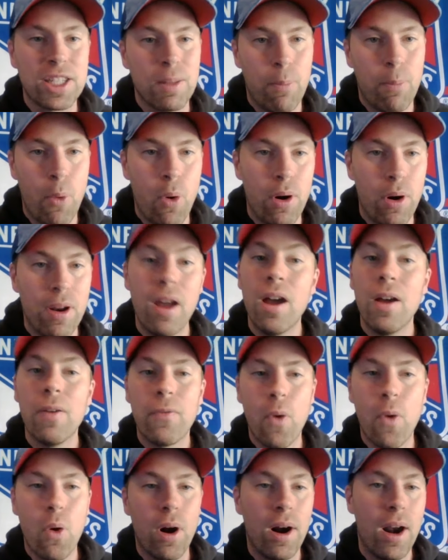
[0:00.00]
the board
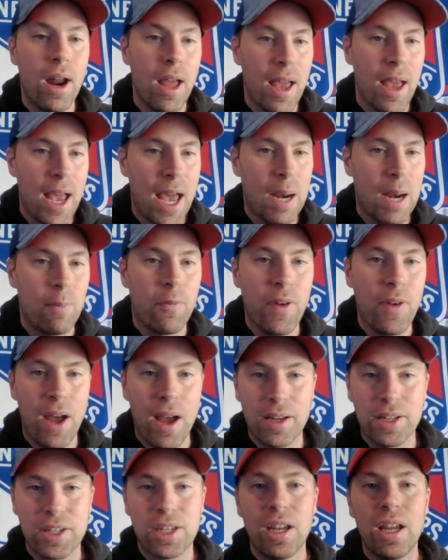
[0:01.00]
for Adam
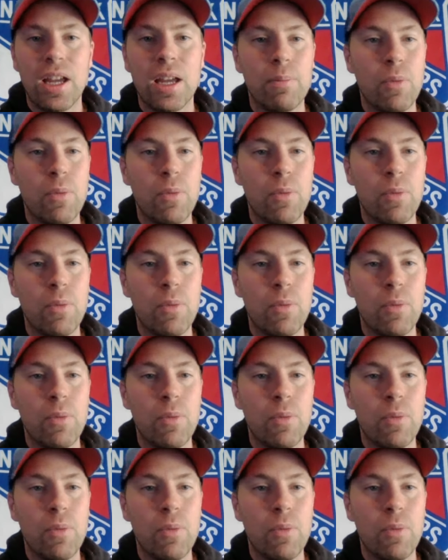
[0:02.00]
Fox.